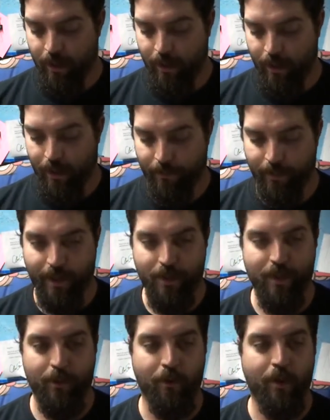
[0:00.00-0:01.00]
Um, it
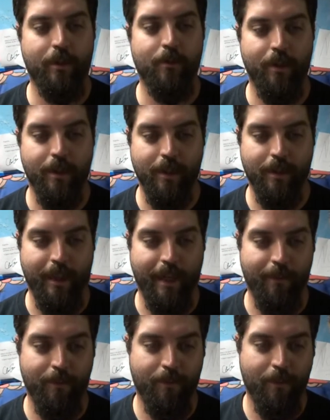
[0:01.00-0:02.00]
just works with this
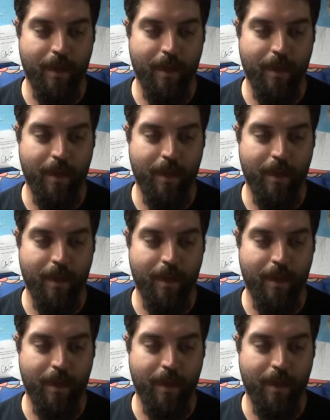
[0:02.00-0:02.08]
game.